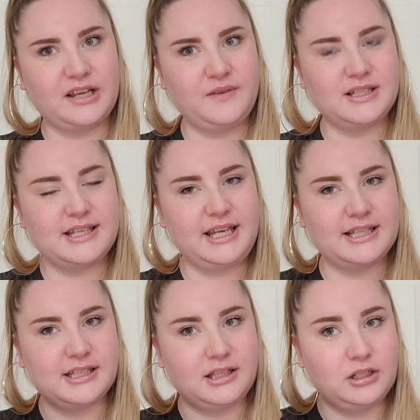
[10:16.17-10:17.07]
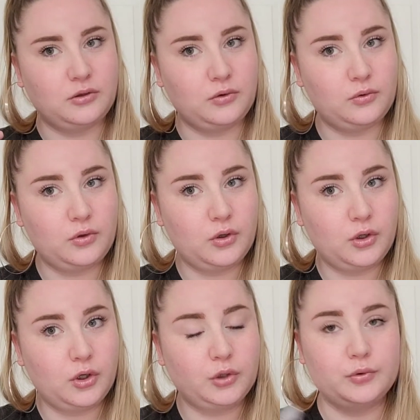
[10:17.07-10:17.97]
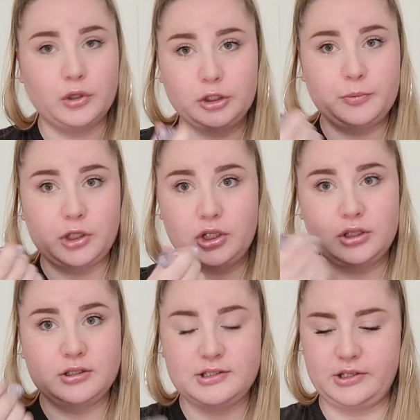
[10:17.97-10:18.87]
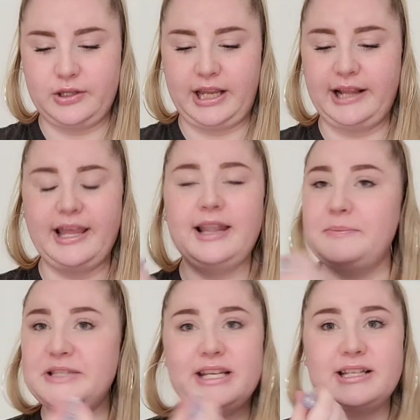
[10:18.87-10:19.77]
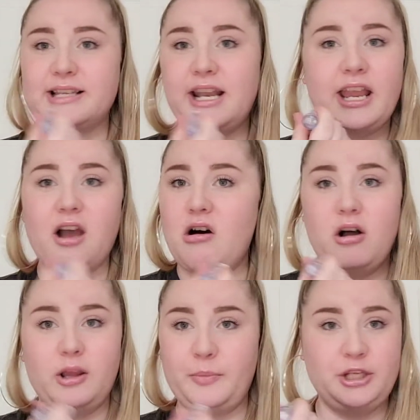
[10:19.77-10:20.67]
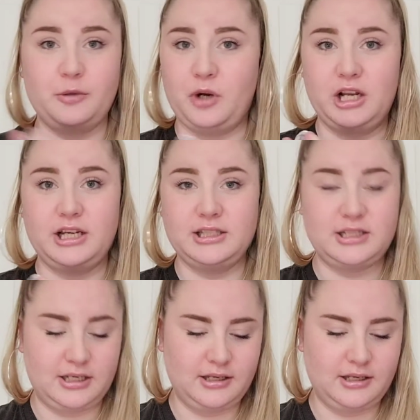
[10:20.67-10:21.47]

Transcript: Obviously, it's a little roller ball, so like that lipstick is going to get all up in your product,